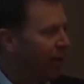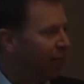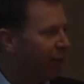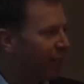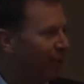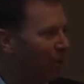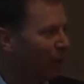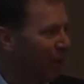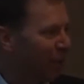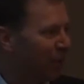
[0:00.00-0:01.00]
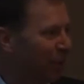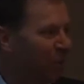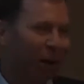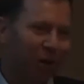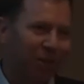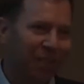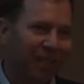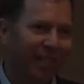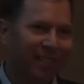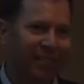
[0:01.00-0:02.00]
great, frankly, working with good partners
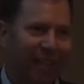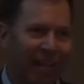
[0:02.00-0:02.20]
in this,